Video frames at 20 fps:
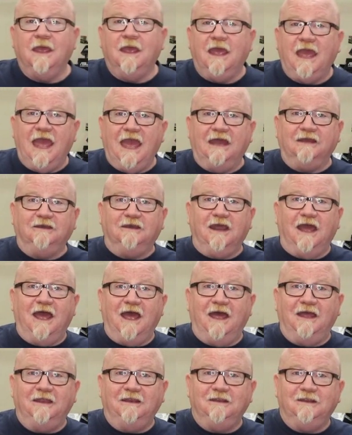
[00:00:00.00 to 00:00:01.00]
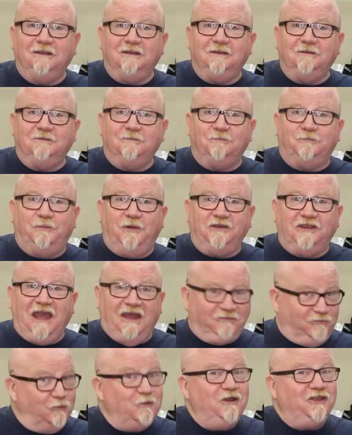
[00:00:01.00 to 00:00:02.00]
and uh, But you
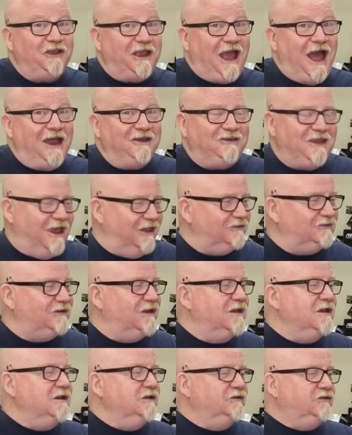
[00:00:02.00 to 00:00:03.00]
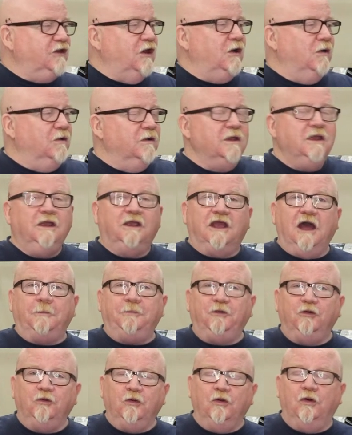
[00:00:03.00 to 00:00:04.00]
have to win the contest. So,
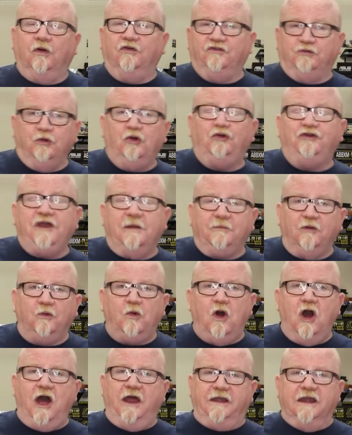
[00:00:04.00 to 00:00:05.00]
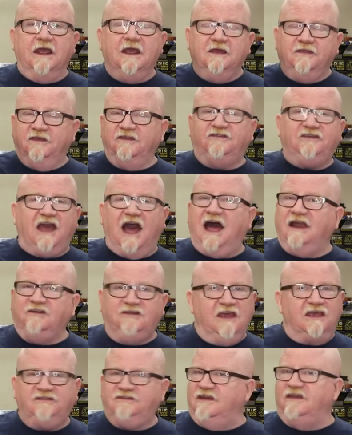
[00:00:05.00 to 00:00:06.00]
couple of rules. Rule number one this
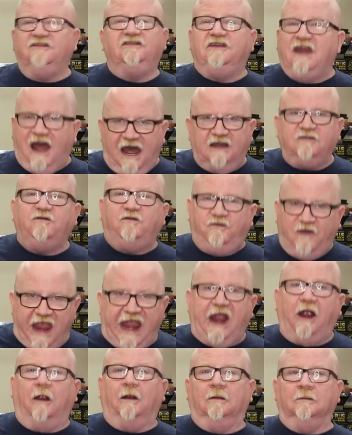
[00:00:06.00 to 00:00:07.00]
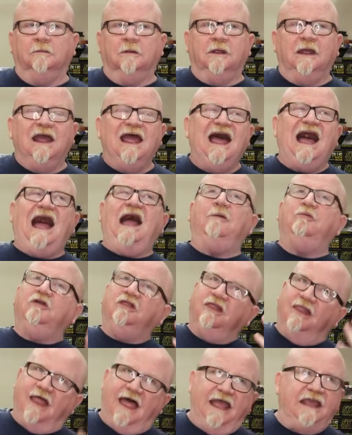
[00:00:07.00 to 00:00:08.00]
contest is not fair. I
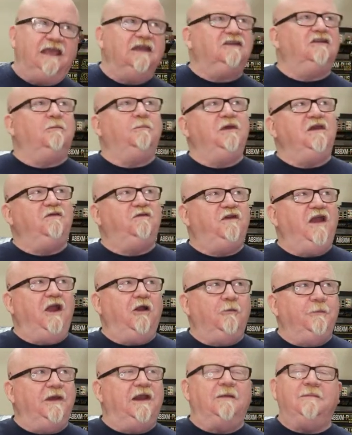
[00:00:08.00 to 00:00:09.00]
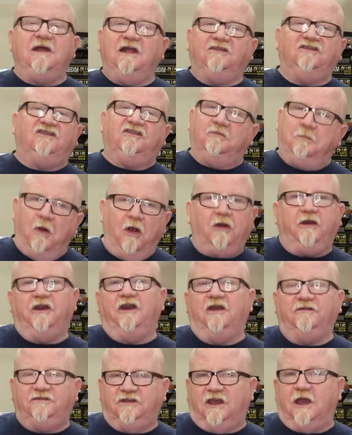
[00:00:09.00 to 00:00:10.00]
would like it to be fair, but I'm not smart
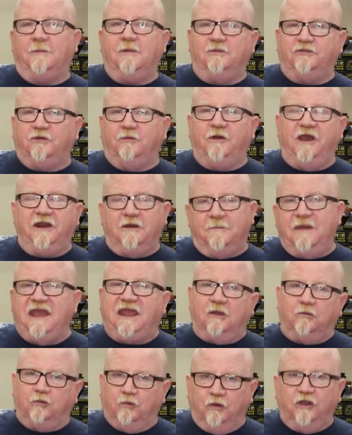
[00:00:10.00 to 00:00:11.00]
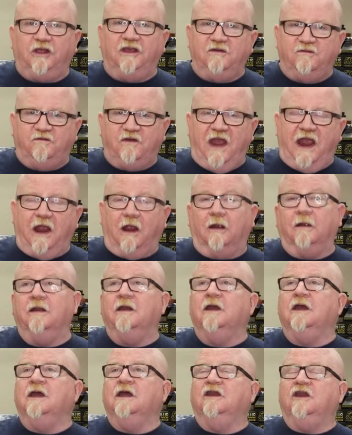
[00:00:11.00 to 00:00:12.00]
enough to come up with a way to make it really fair.
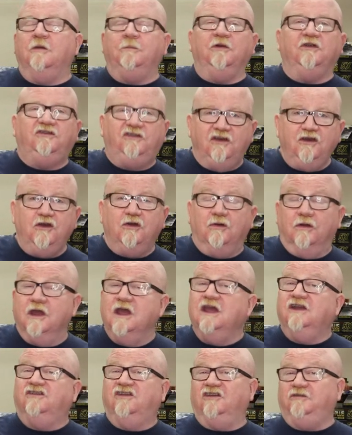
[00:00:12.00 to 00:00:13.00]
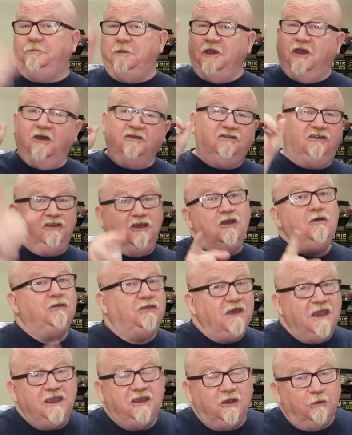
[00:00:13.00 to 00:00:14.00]
Number two, just because you
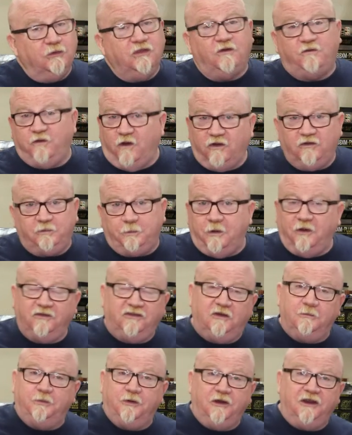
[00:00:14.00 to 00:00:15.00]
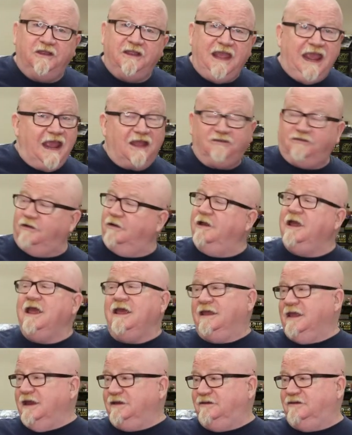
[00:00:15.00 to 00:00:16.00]
think you were the first person to put in the answer,
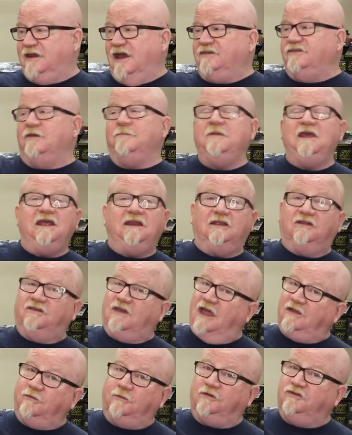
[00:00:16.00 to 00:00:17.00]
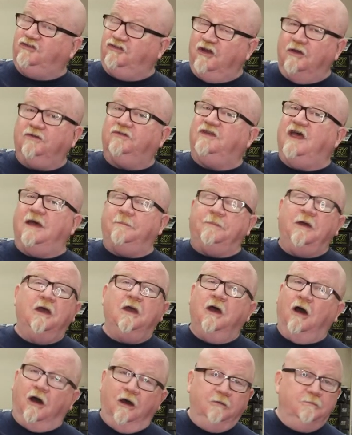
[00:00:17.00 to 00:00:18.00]
that doesn't mean that that's what shows up
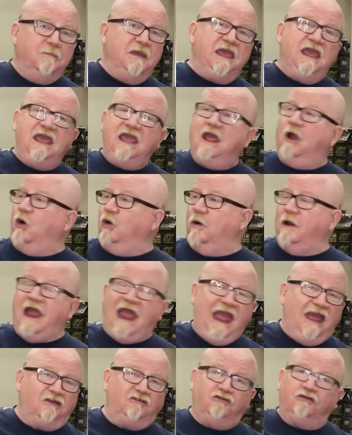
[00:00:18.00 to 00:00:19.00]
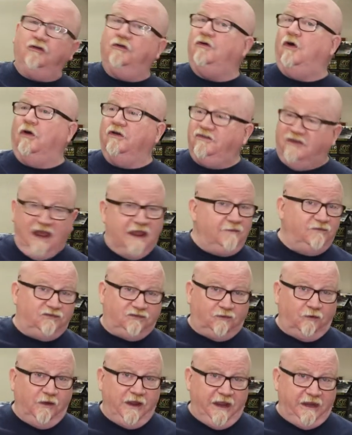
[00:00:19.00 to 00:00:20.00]
on me or Andrew or Dave's
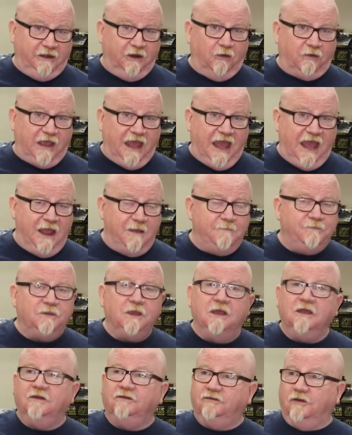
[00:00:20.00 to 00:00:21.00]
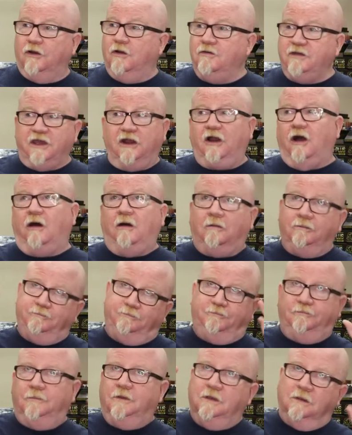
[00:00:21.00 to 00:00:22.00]
screen, okay? So don't get all